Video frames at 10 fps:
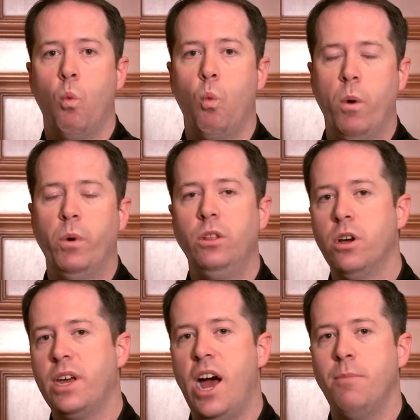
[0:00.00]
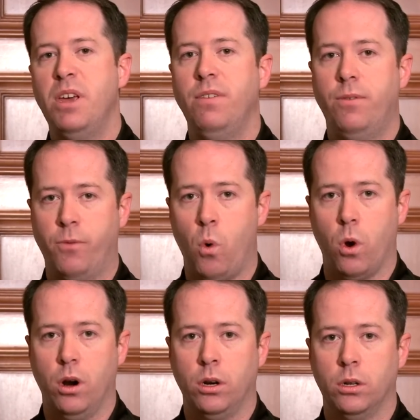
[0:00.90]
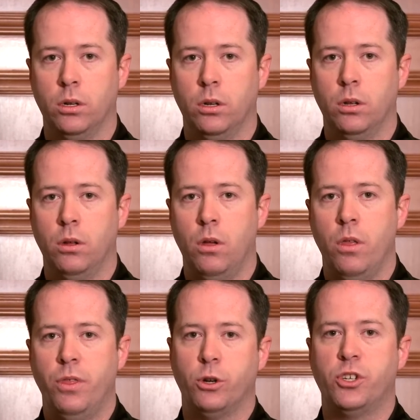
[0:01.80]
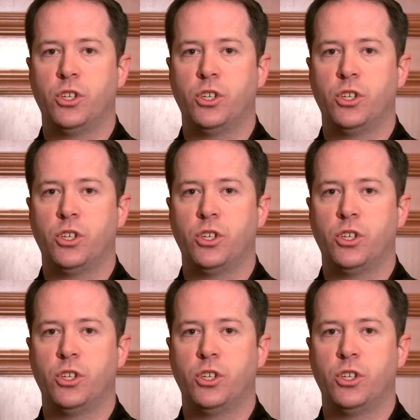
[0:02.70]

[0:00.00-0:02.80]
When we look at IPv4, there's